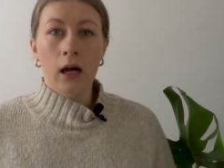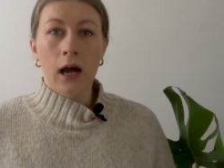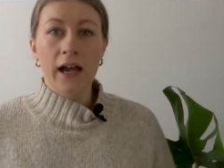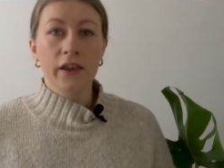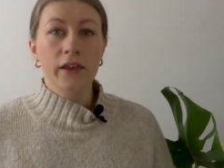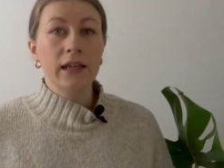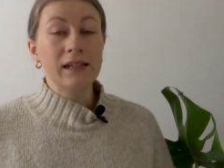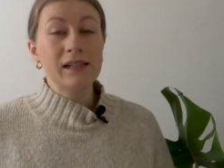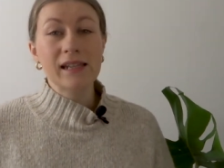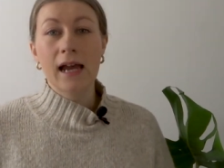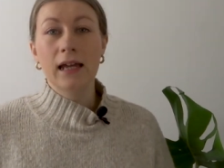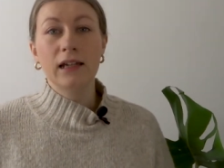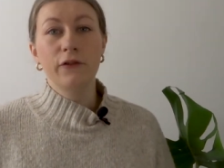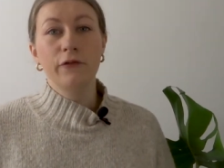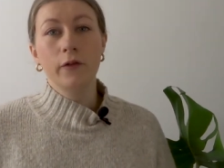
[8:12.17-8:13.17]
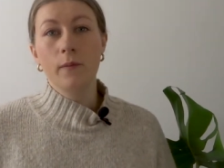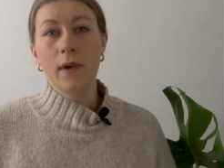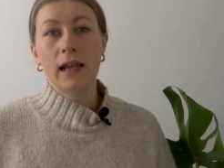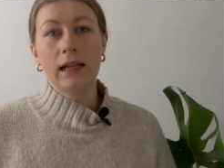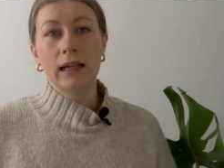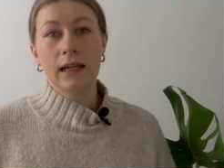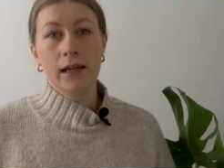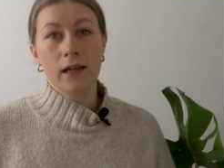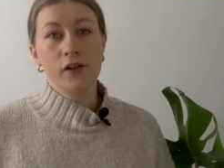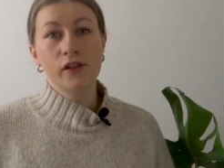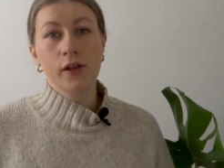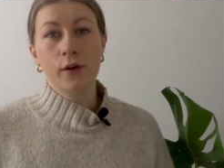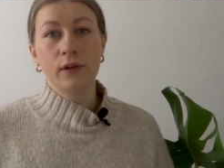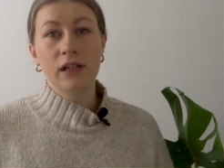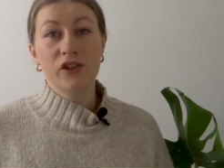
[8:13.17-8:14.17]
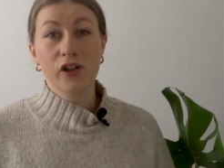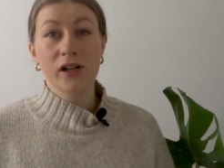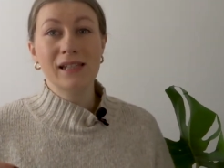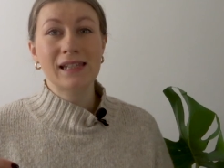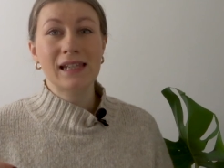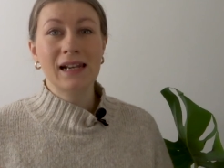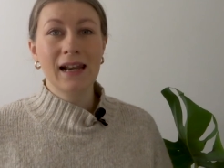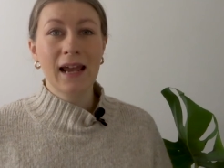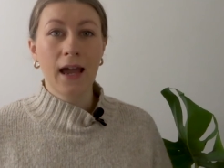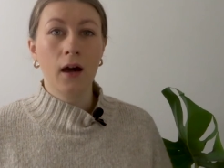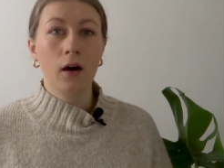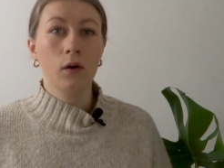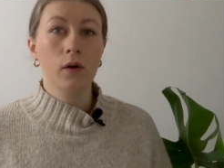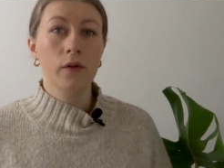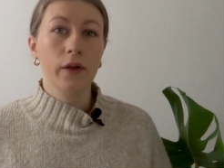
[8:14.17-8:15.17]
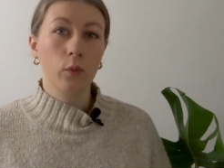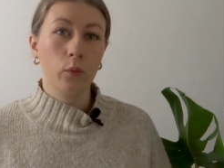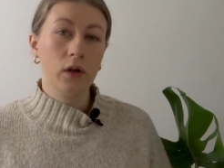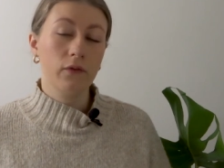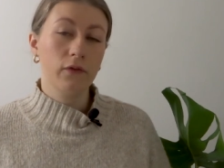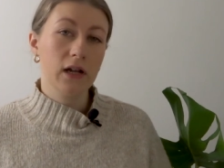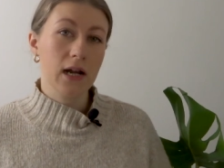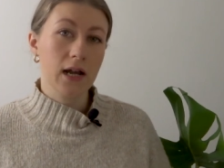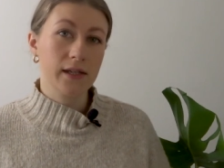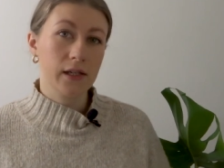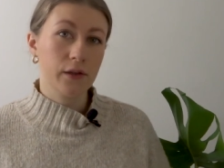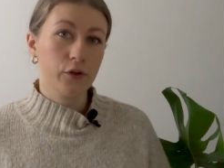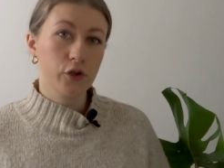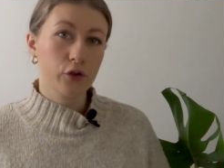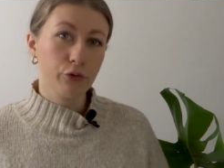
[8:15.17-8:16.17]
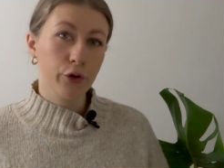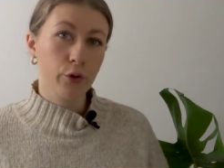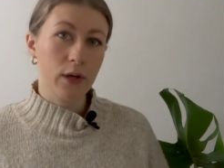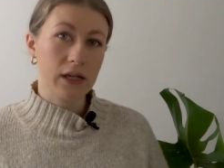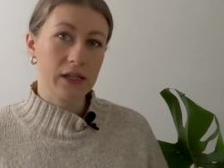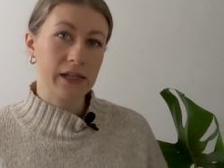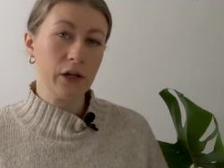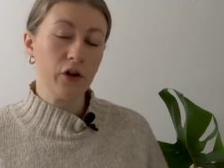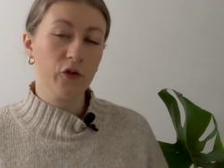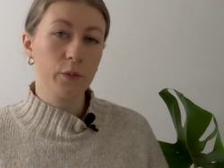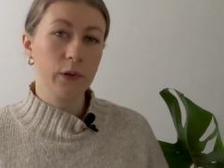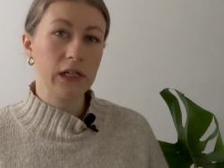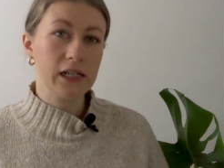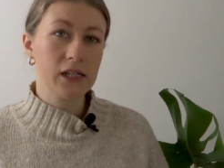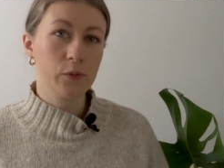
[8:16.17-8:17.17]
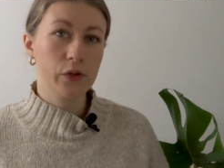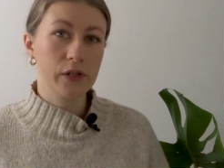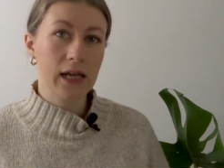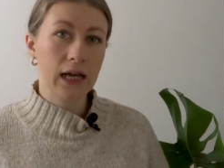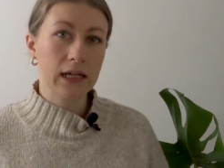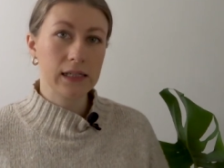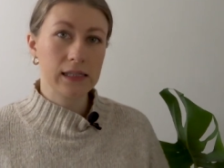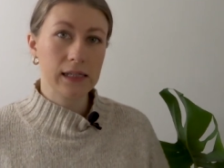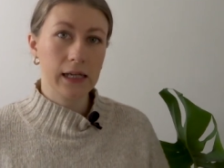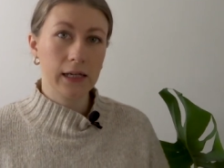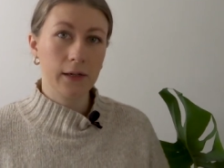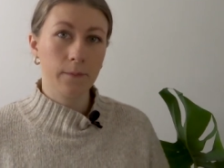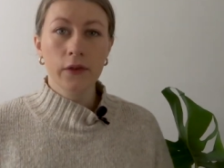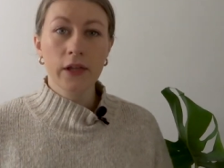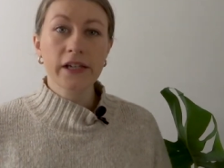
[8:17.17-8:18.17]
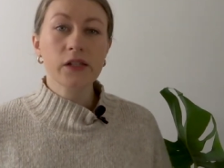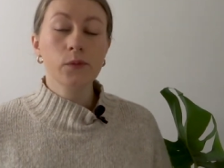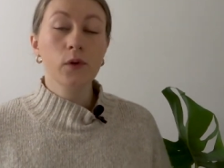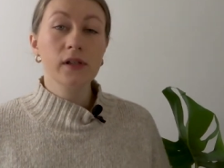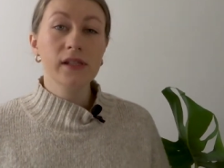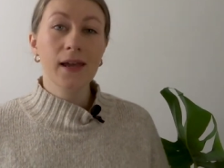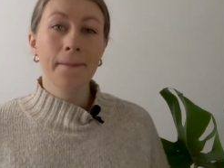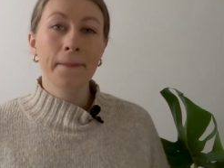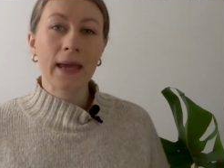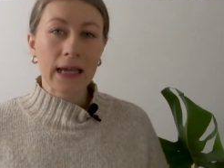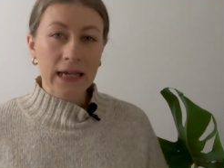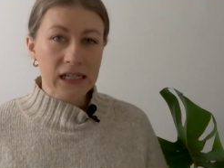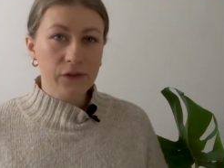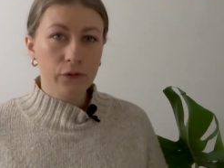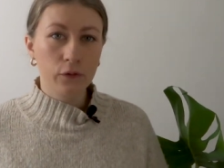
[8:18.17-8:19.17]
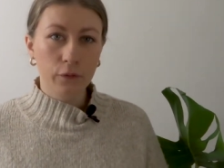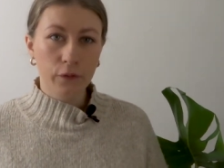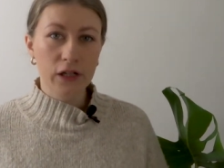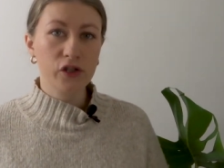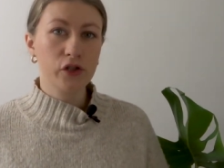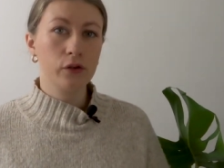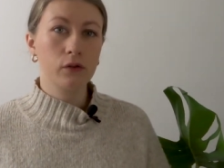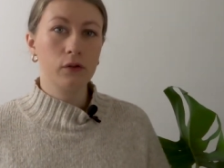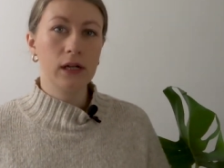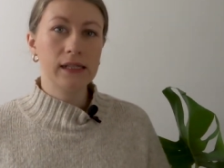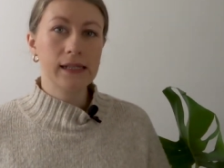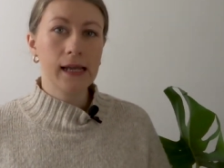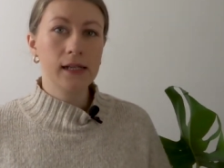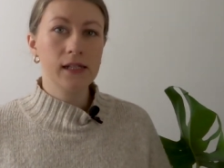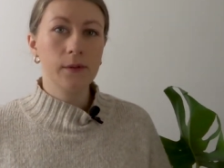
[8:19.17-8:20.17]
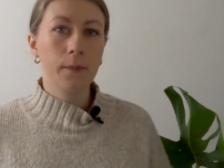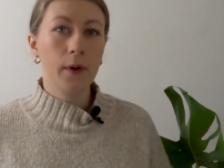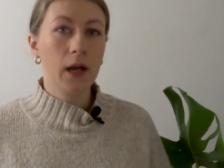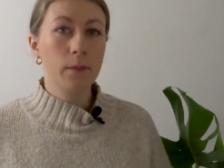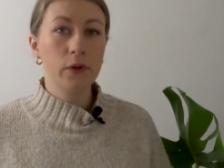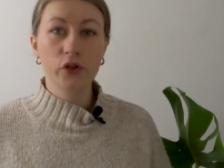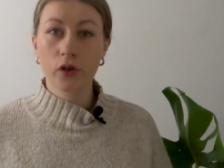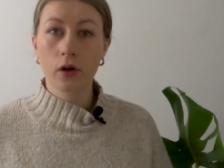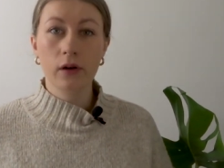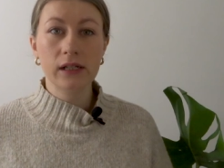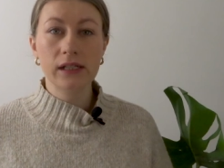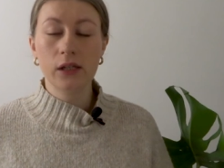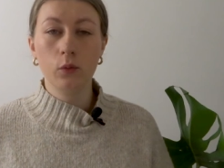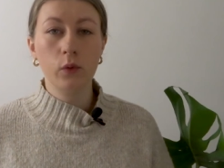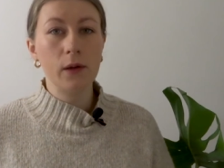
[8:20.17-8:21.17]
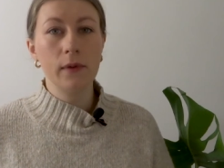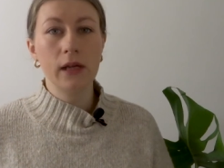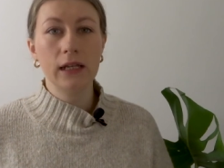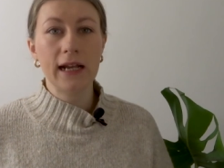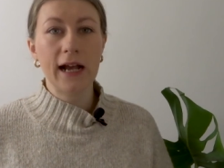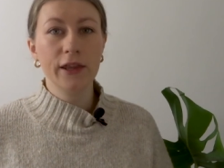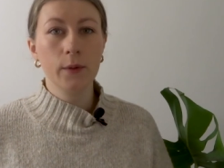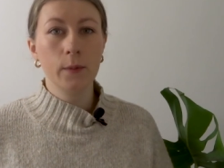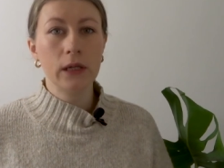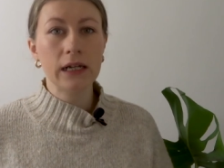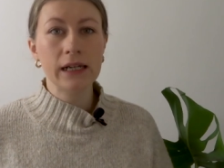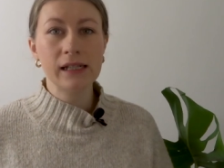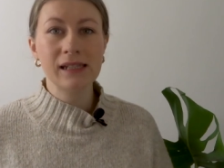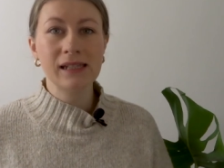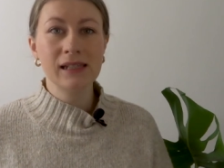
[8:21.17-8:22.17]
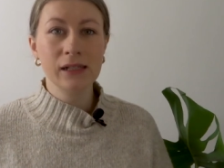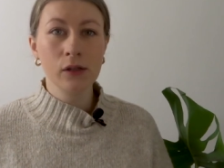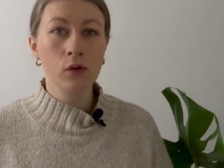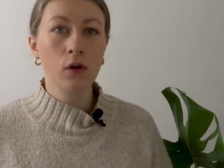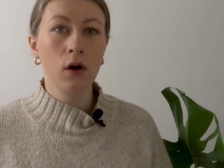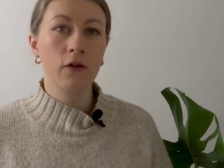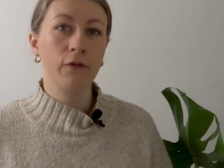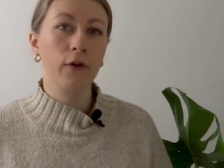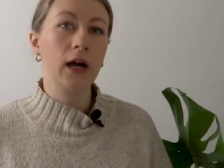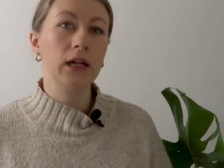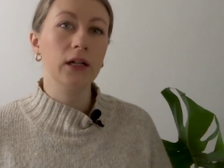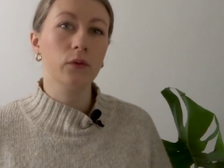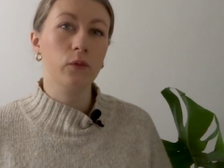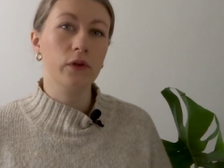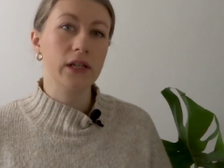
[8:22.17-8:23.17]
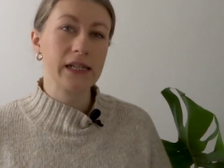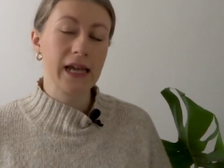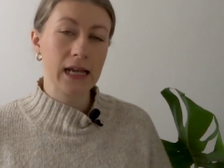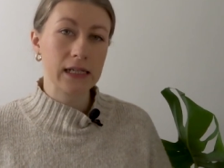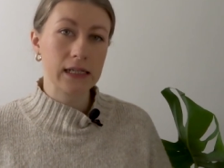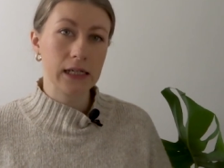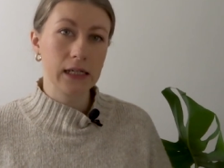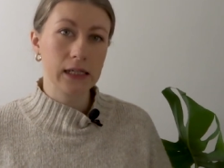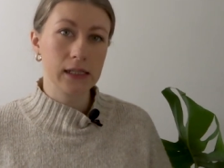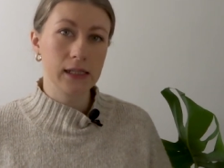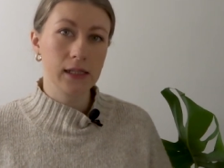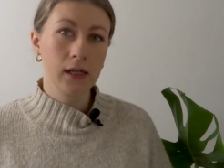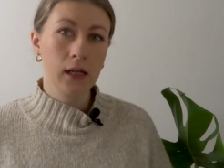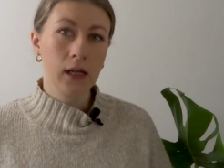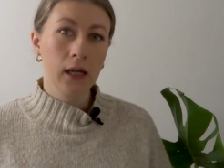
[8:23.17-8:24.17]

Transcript: I think sadly for many, it is only just now that we're realising the true extent of police brutality. This was a peaceful vigil attended by majority women, yet the police still got violent violent with attendees.